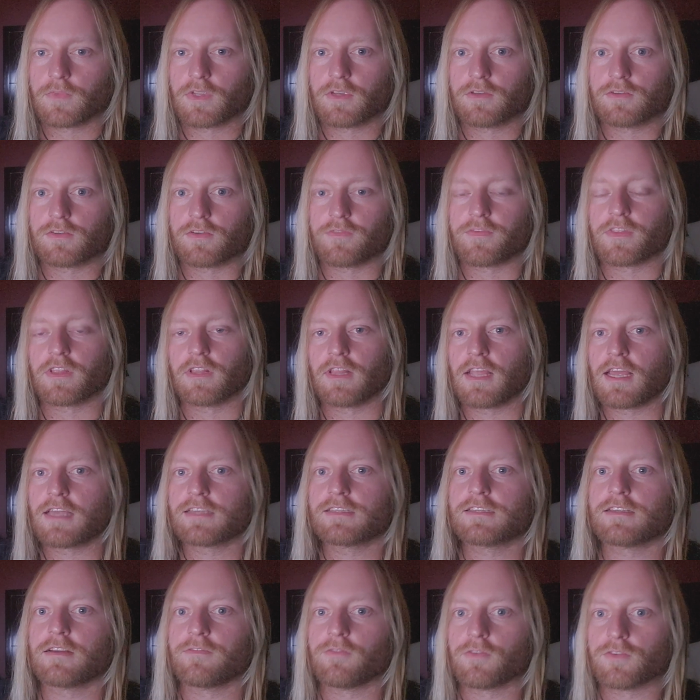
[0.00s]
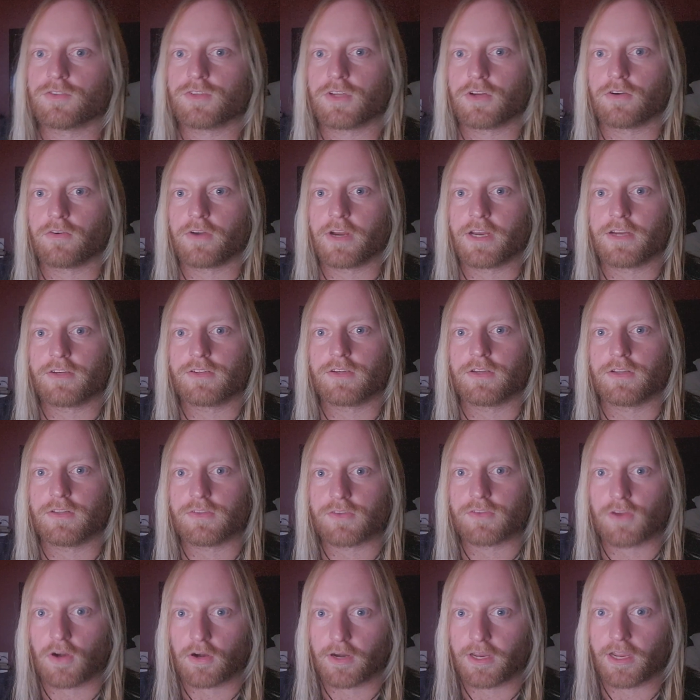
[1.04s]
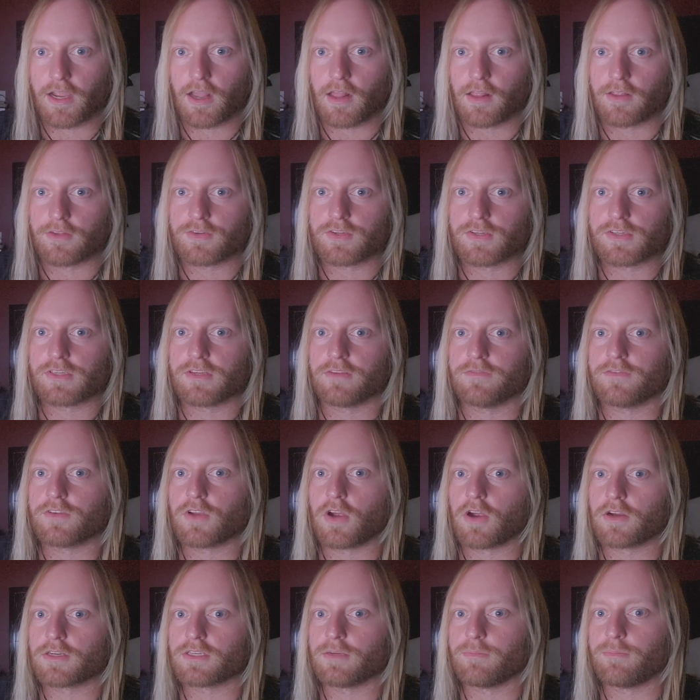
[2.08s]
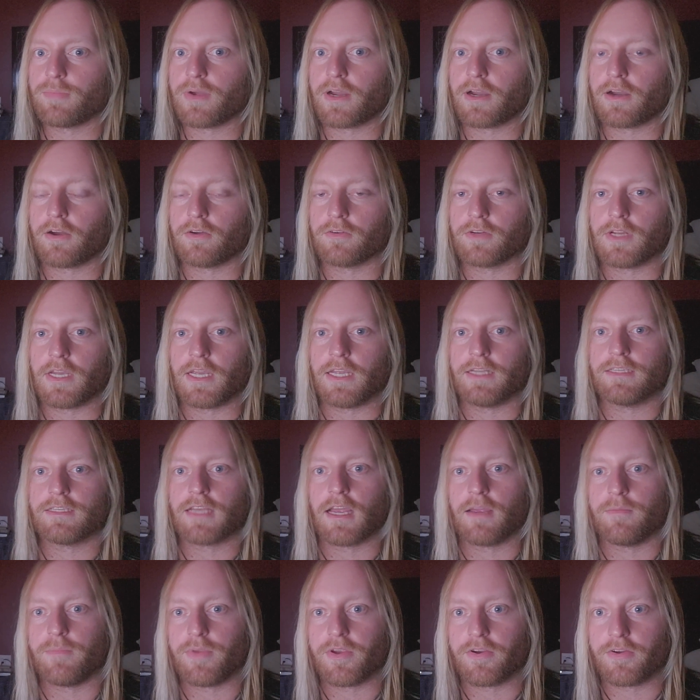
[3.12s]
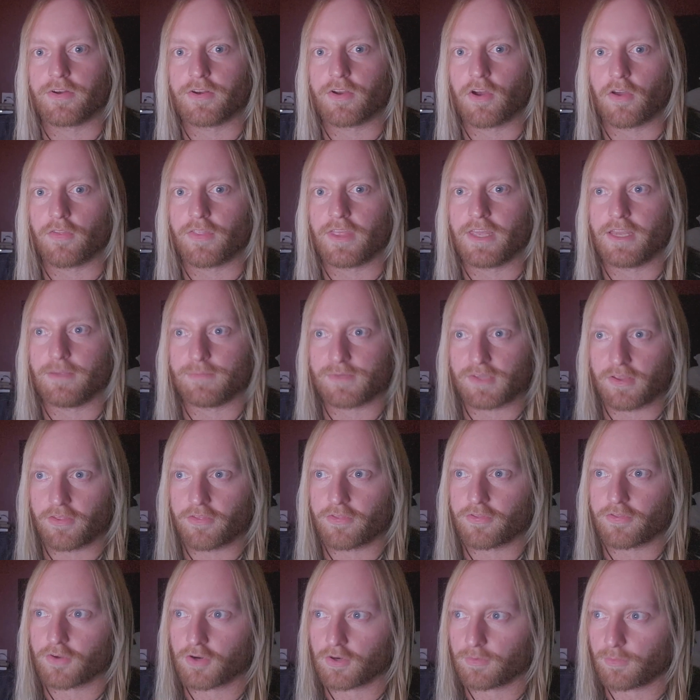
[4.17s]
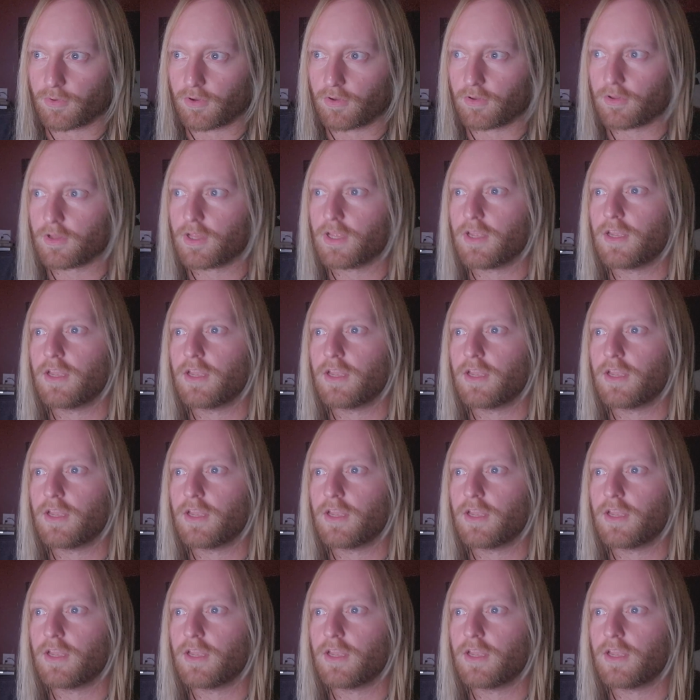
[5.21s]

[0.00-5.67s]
So for the last several generations, archaeologists have talked about a time period called the Hypsithermal.